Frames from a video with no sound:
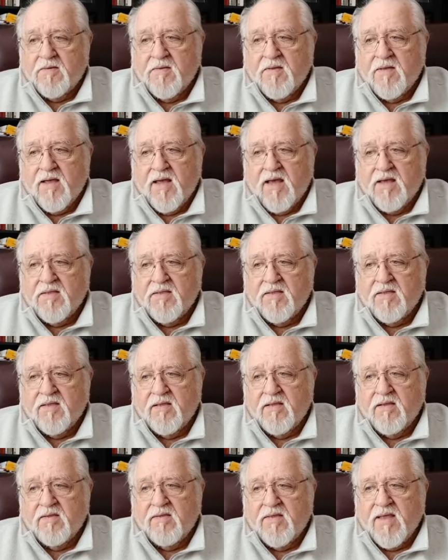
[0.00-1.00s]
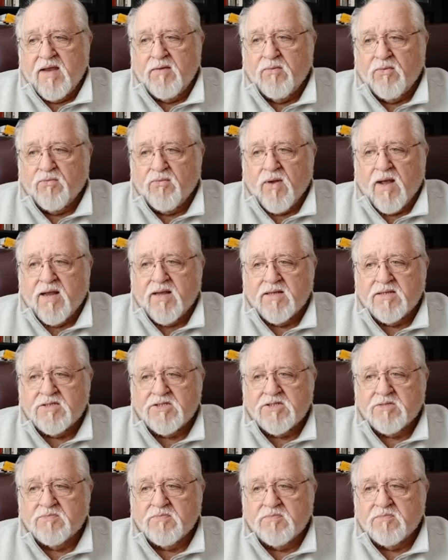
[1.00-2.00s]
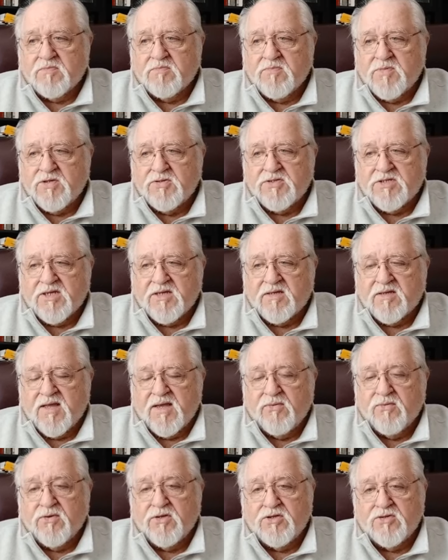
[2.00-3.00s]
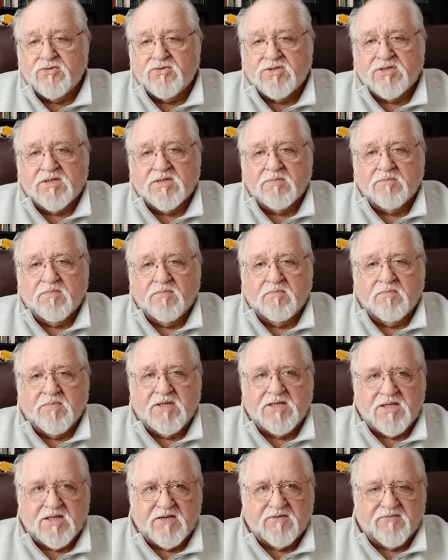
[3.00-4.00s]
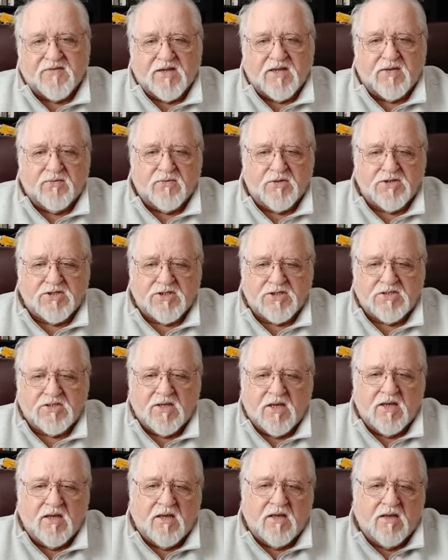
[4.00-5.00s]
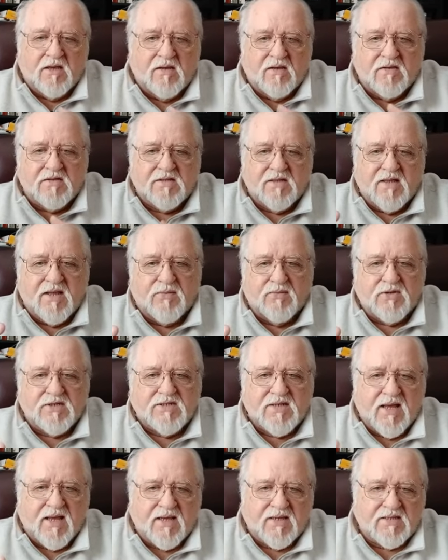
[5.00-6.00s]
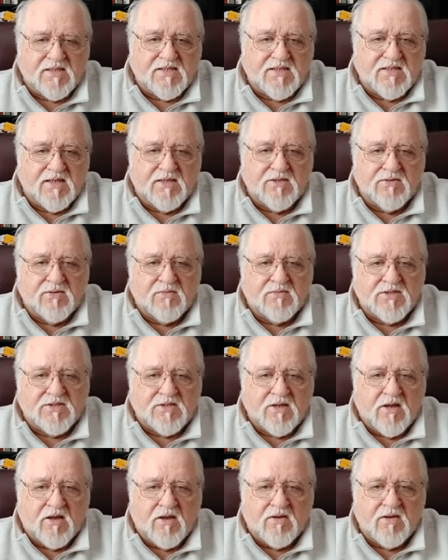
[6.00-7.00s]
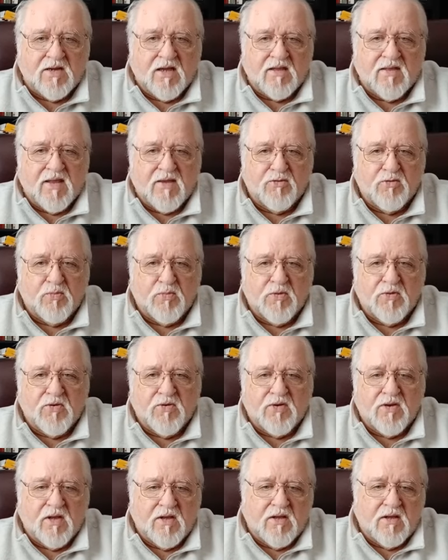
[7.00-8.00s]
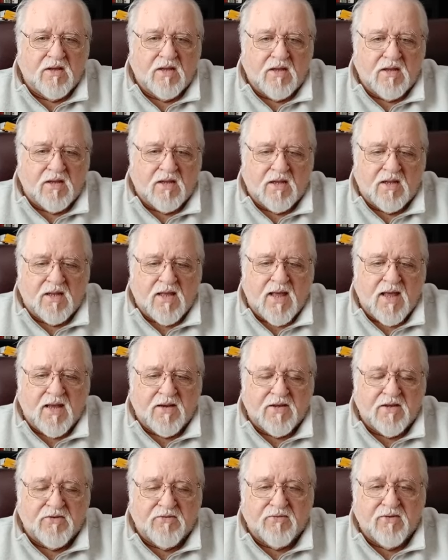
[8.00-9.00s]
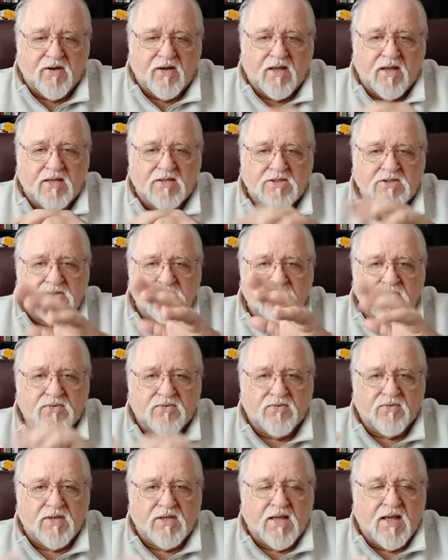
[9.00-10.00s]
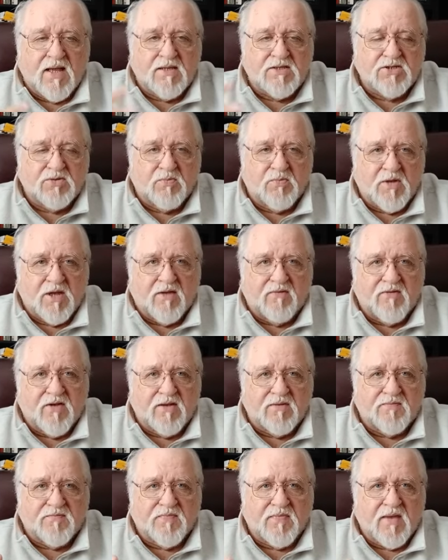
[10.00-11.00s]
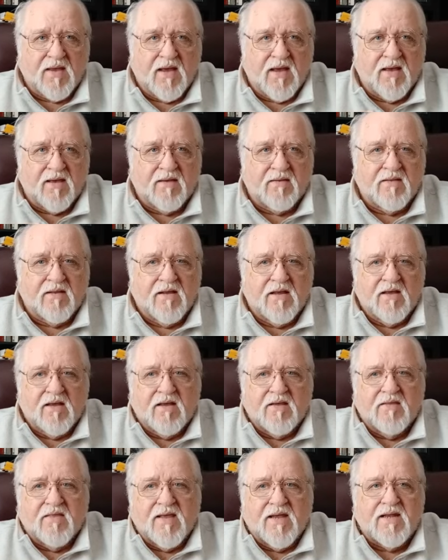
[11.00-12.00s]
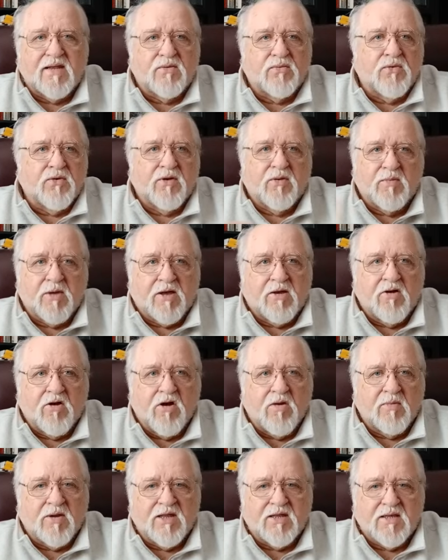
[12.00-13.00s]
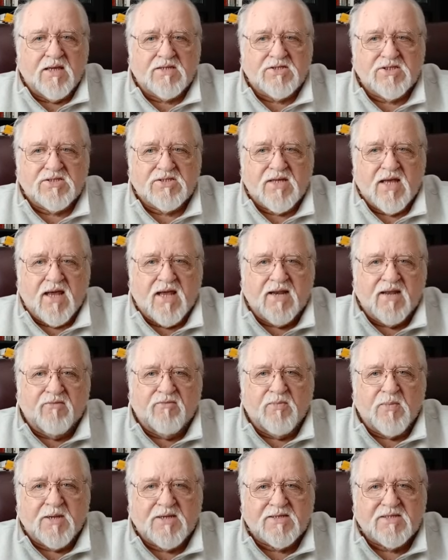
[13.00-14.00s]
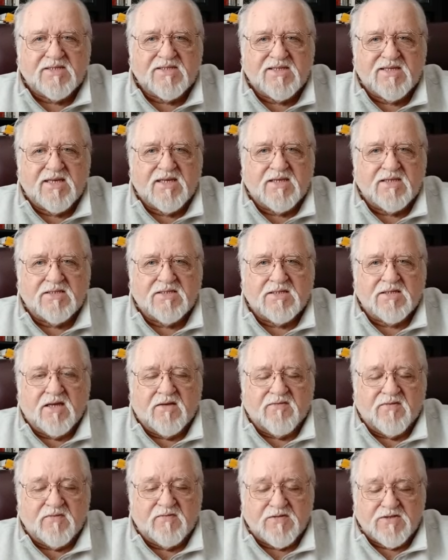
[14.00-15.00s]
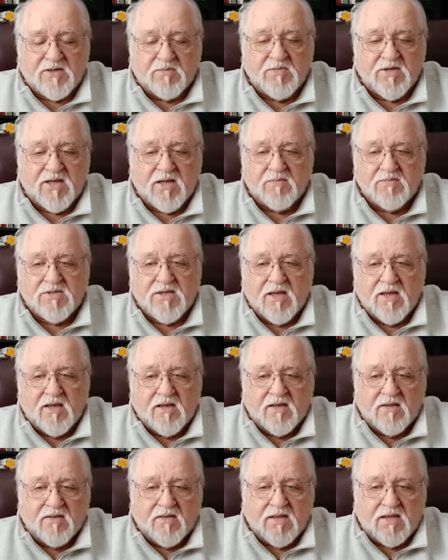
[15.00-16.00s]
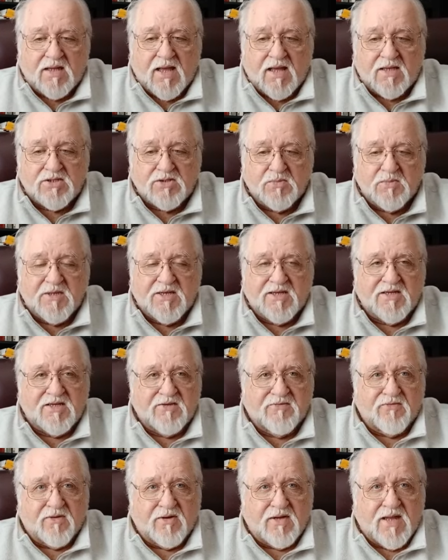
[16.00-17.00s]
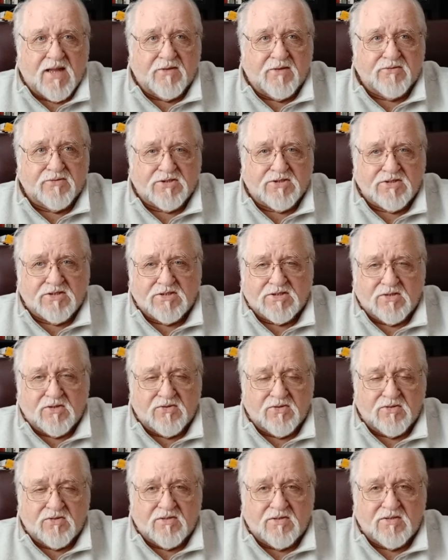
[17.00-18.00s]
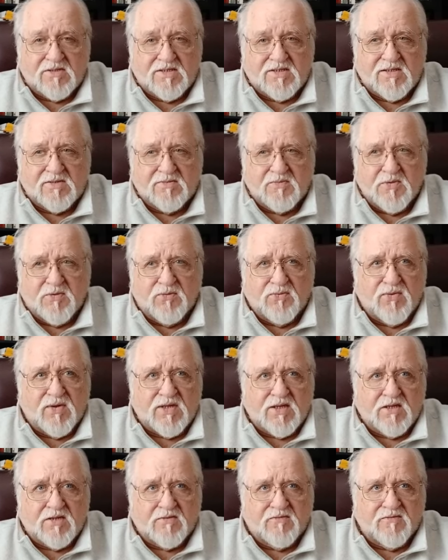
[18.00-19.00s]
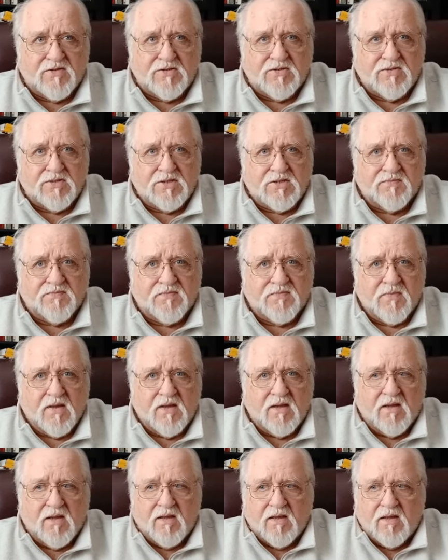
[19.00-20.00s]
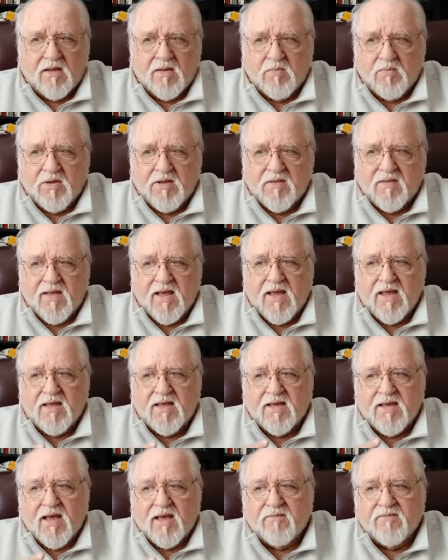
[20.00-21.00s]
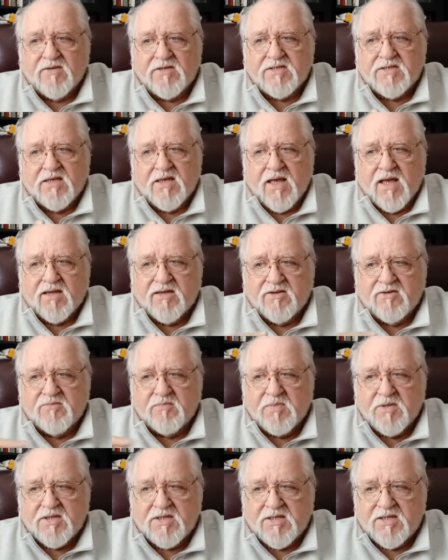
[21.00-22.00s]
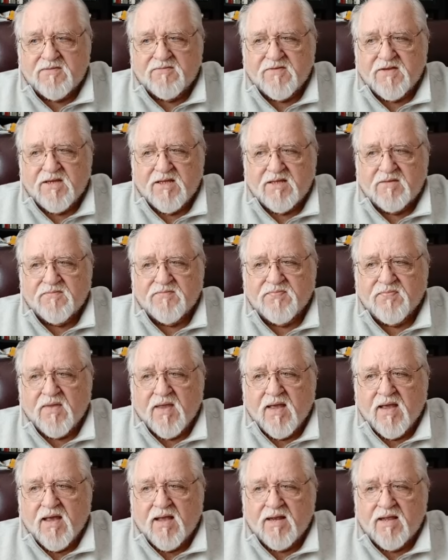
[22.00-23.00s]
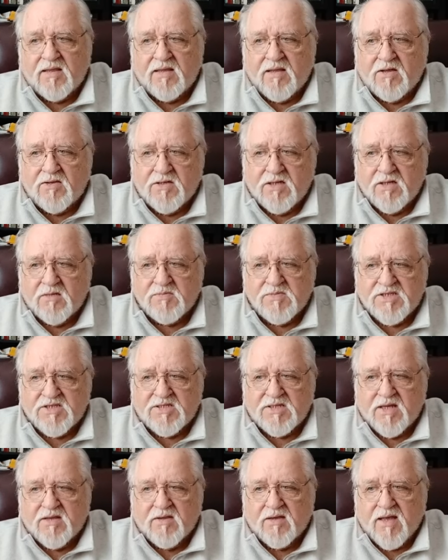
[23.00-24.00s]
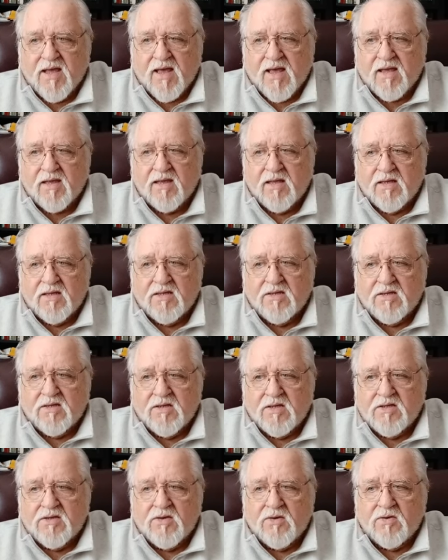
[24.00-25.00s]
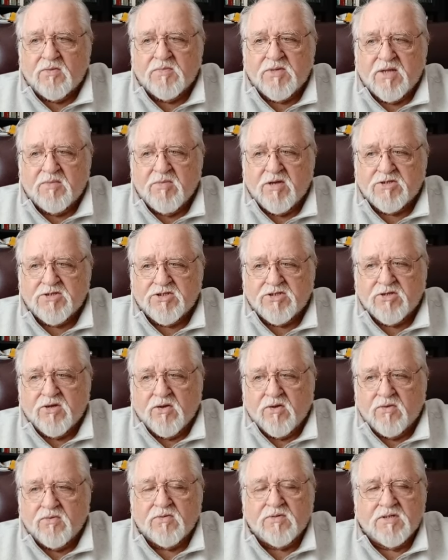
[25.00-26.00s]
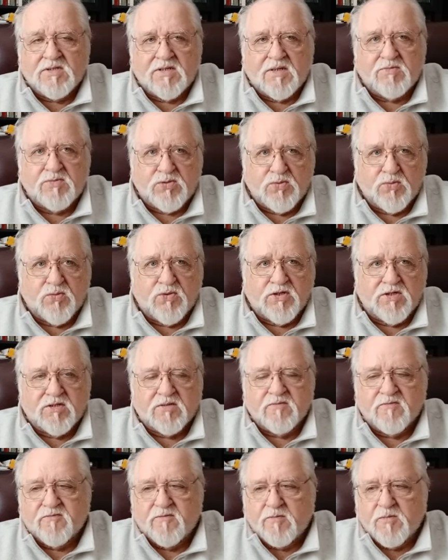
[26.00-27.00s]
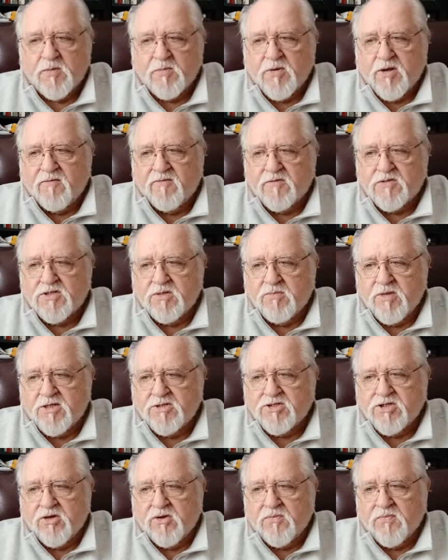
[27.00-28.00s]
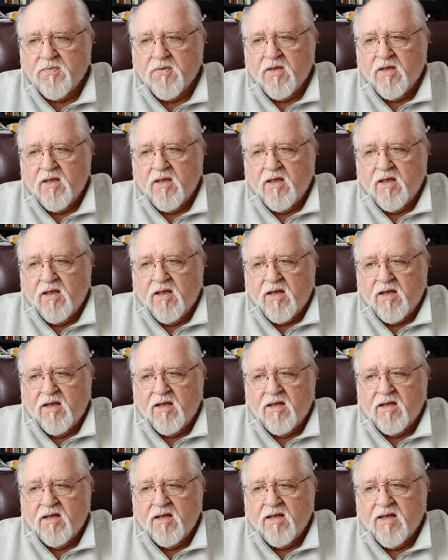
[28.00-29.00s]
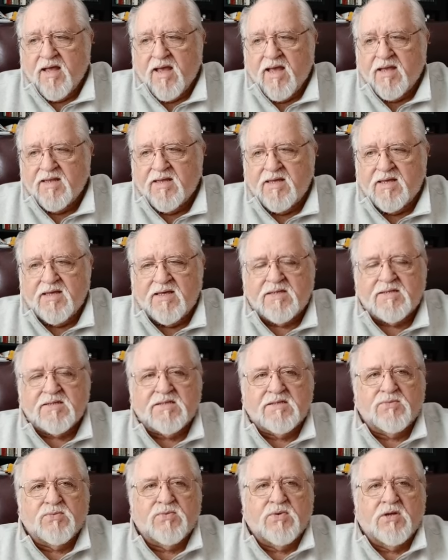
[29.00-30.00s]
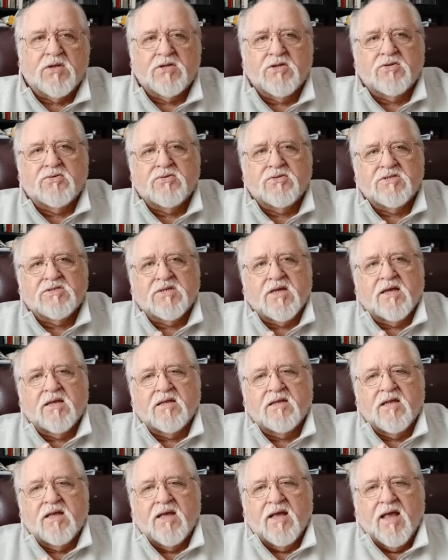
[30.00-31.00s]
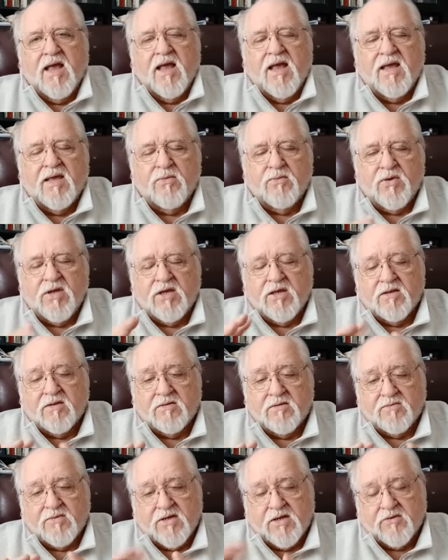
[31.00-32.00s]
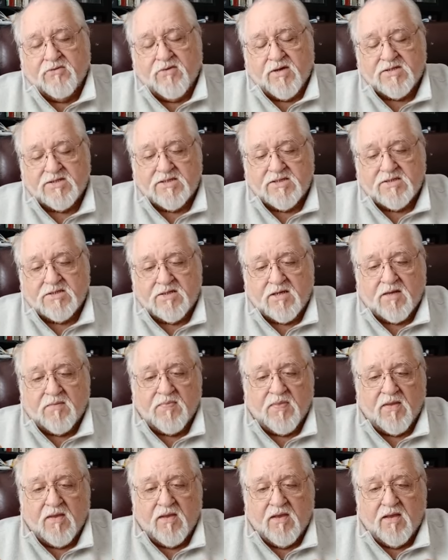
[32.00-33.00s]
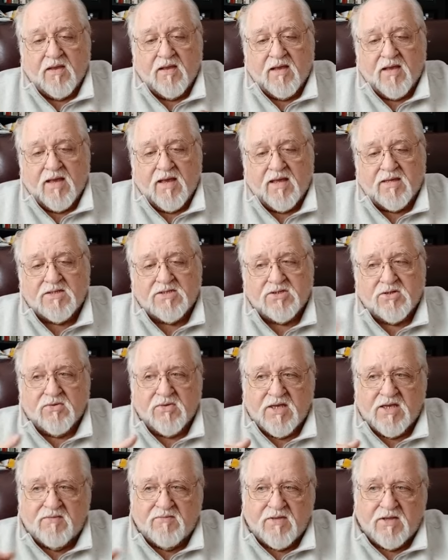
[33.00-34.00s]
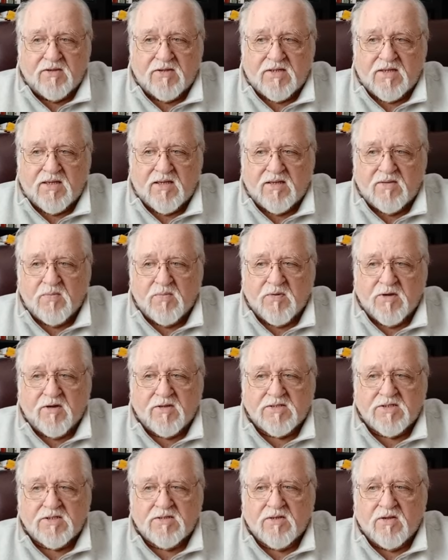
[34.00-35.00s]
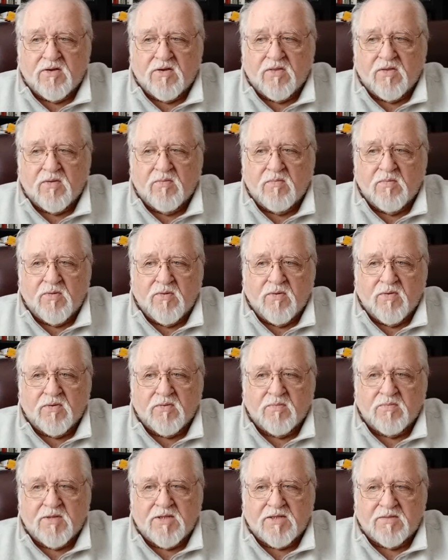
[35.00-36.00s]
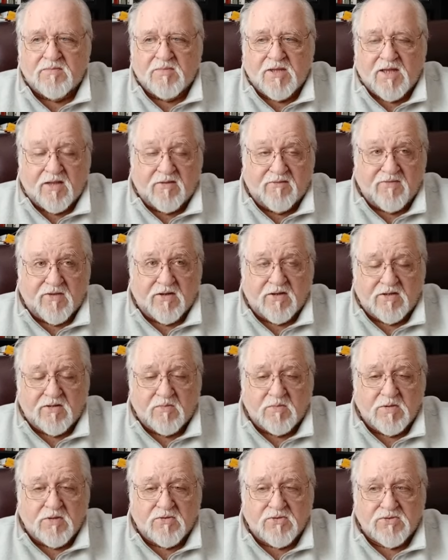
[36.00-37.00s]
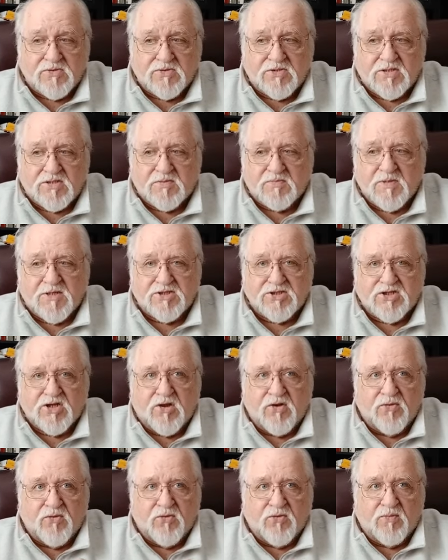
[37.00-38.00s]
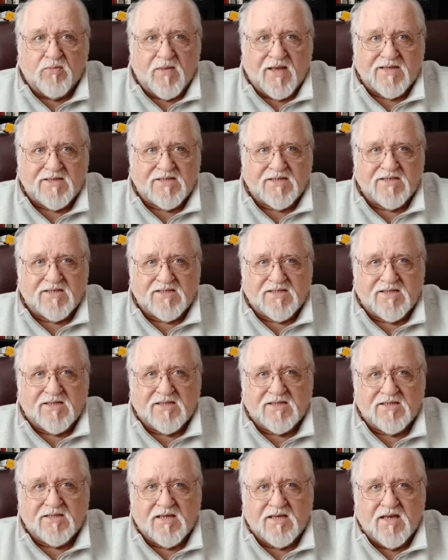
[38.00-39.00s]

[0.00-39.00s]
and they were writing some music, and they were using polyphony, which is they would take a single song and they would put a line under it and 2 or 3 lines above it. And they didn't worry about harmony. They just had everybody singing stuff. Even sometimes the lines would be in different languages. So you see, it'd be really confusing. But they gave us the idea of polyphony. And along comes this other guy, Guillaume de Machaut. His name is William, from the province of Machaut. And he's the one who decided, hey, we can dress this up. And so even though Leon and Periton are the important polyphonic composers, it's Machaut who makes it sense.